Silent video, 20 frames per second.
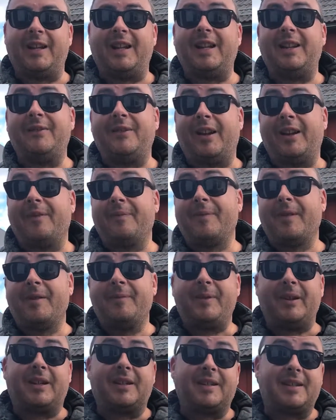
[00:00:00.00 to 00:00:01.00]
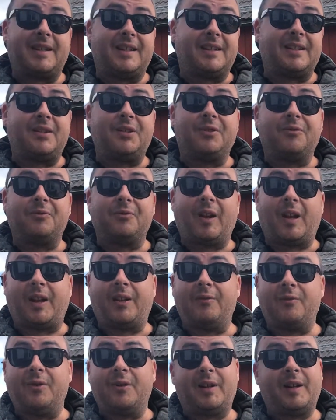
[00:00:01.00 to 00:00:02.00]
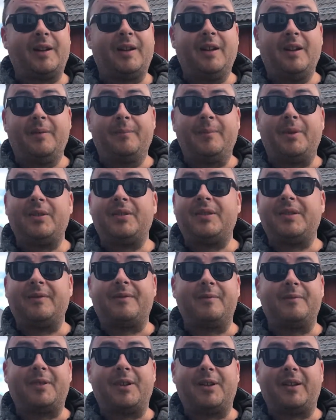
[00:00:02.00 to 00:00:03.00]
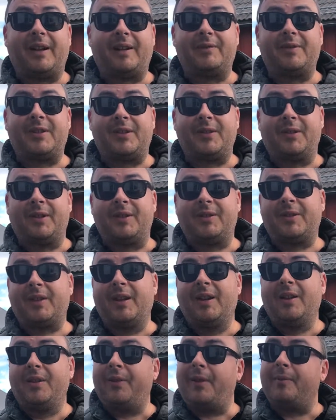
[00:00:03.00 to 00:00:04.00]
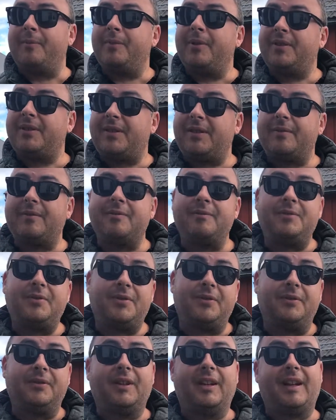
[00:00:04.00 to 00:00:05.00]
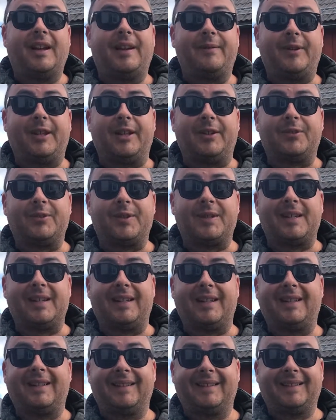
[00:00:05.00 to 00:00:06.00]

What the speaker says: anyway, because there's no running water, most of them don't have sewage, though most of them do have electricity.